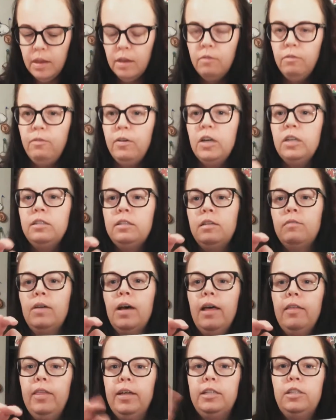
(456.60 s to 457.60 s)
first of
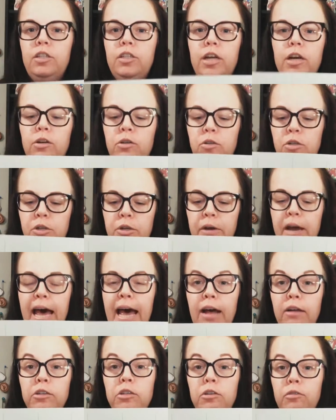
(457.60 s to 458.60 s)
all, this shows you
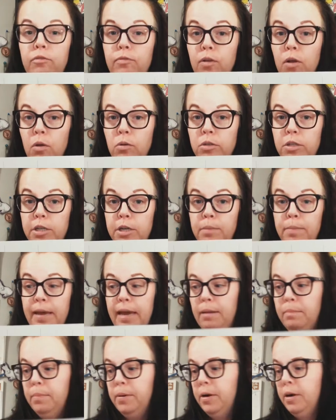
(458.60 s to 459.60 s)
how to fold your
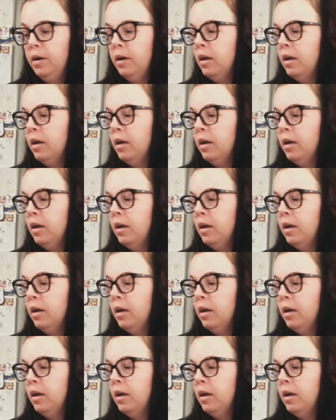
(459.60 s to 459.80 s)
paper.